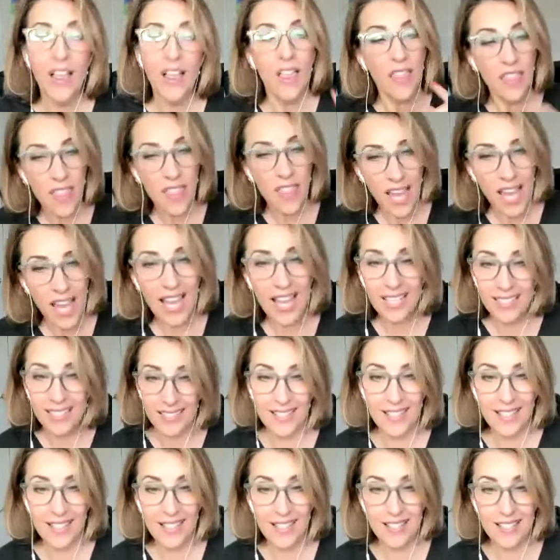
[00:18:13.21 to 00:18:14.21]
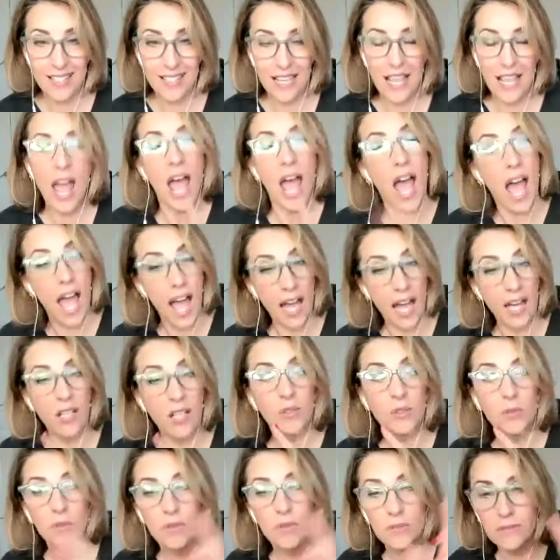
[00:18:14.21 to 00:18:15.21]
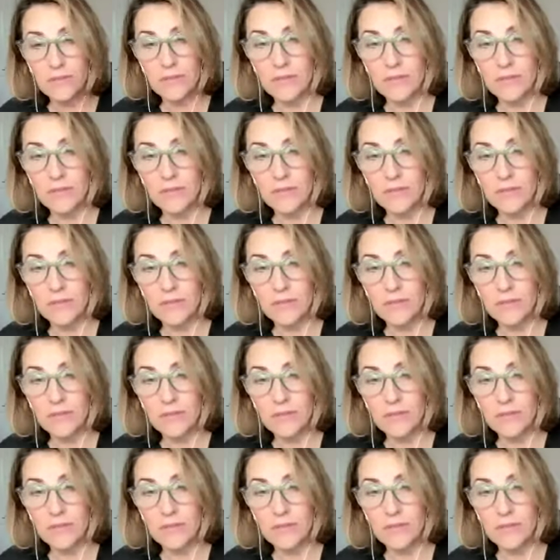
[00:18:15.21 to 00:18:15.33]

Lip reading: That's how